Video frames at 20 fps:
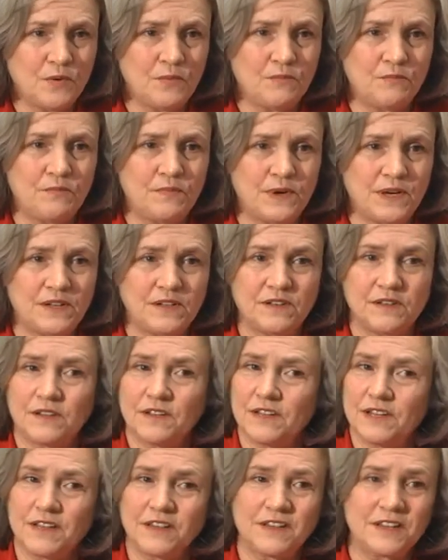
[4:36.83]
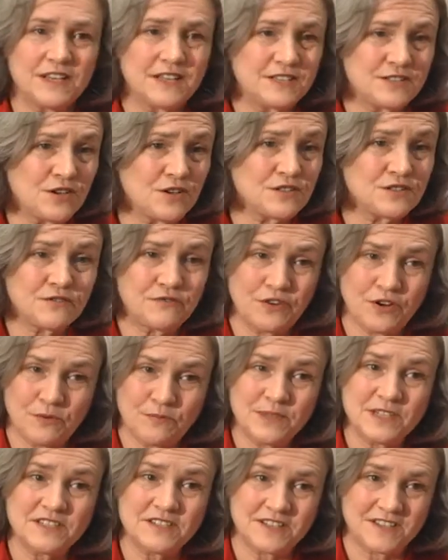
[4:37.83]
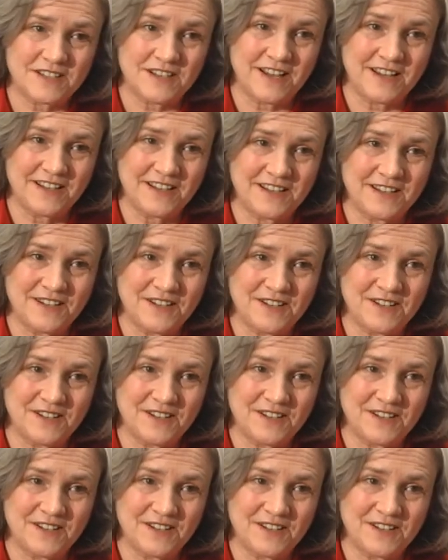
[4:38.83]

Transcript: but it's also very businesslike.